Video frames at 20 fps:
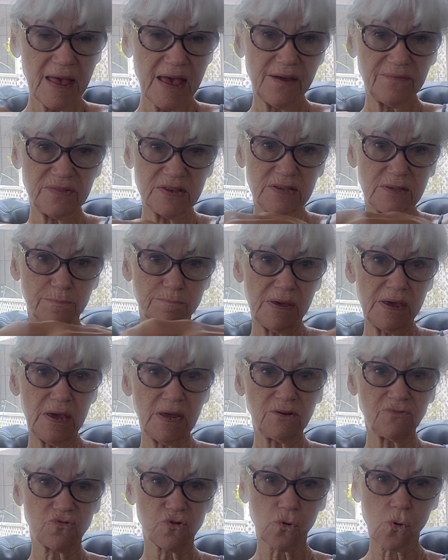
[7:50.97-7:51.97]
they have these
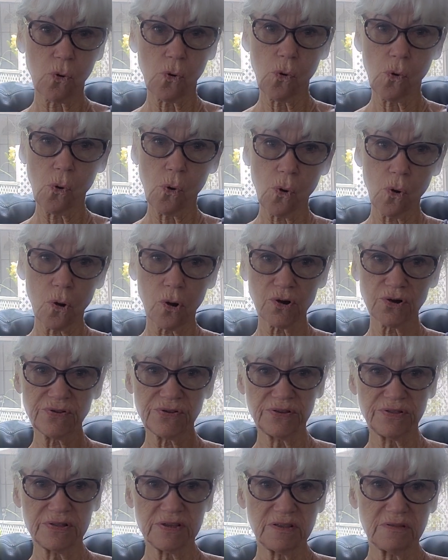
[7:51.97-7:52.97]
big
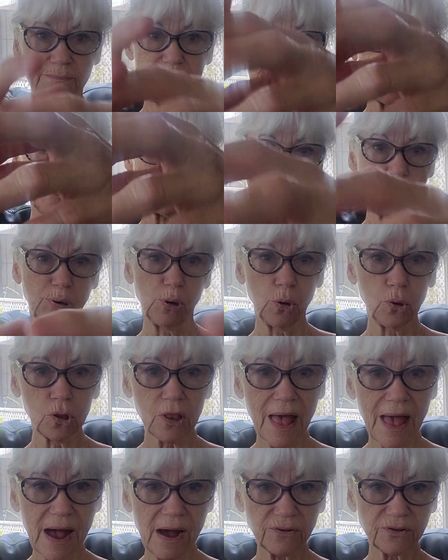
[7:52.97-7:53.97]
drawers and these big
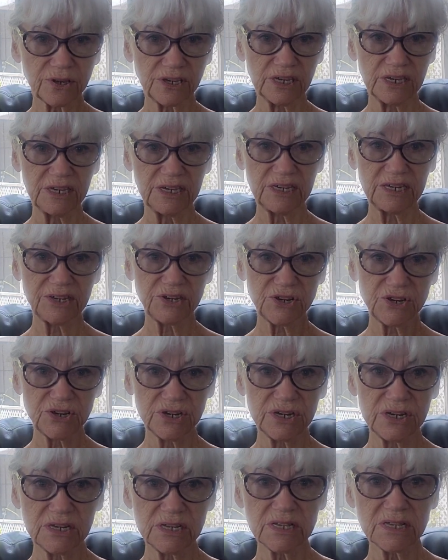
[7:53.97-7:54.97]
pull out
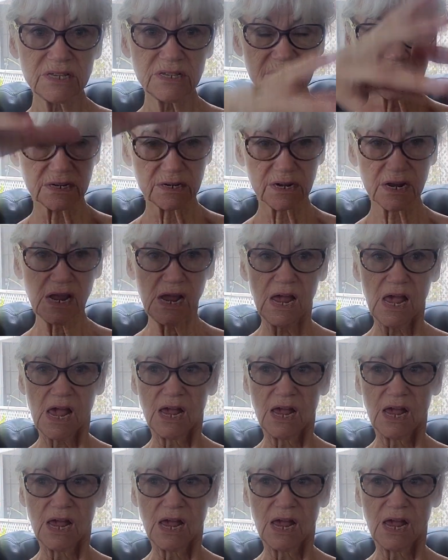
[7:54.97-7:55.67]
kitchens and,